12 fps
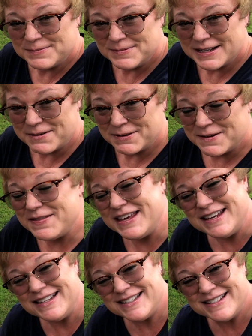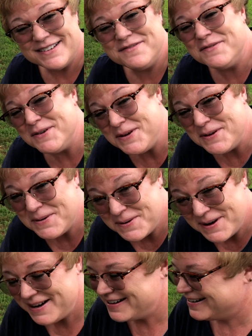get one of these for
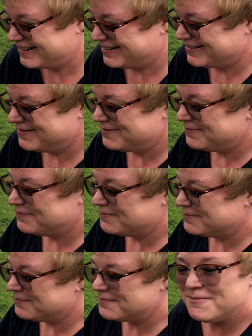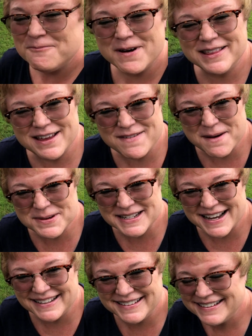your wildlife
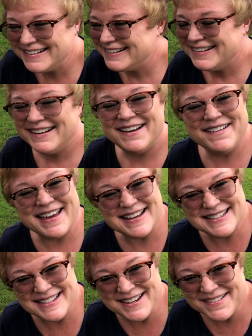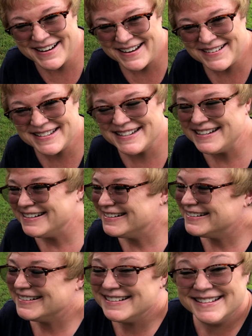habitat. Okay, stick around.
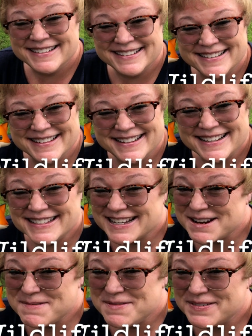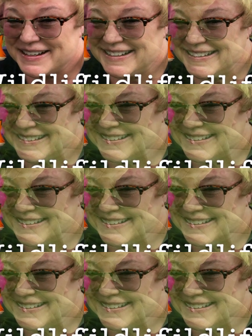It's gonna be fun.